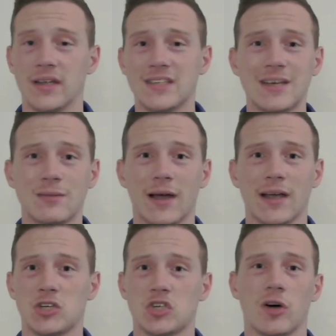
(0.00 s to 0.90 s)
It seemed
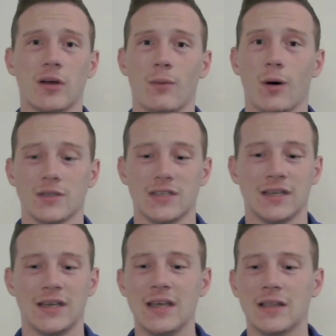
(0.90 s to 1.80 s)
like Sean Mall
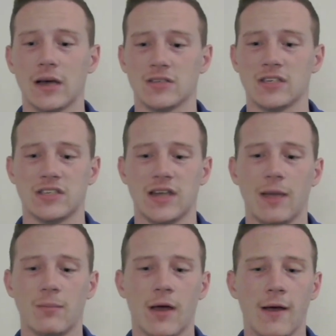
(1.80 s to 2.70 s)
said Keith Kelsey's
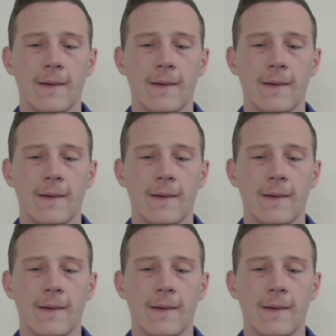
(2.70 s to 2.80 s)
name